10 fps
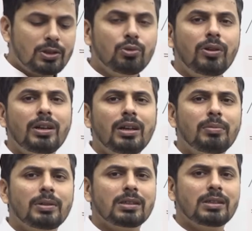Among
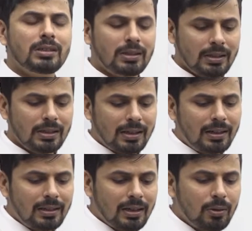200 buses,
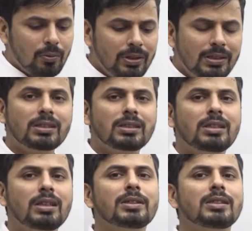it is said that
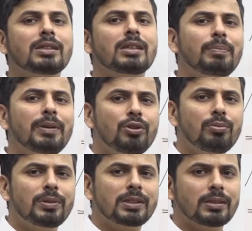160 buses
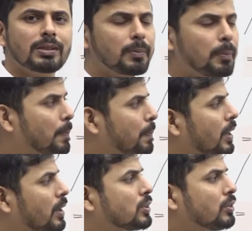are PQ buses.
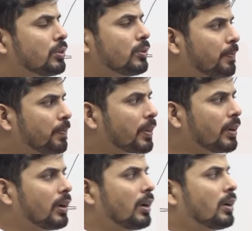
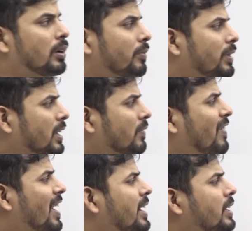So,
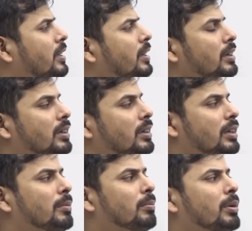we can
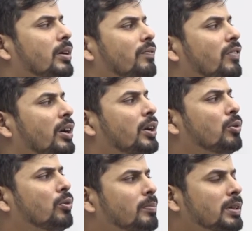find the number
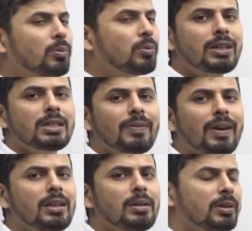of unknown
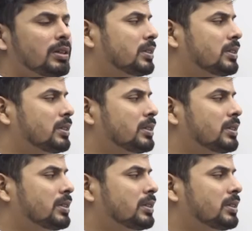bus voltage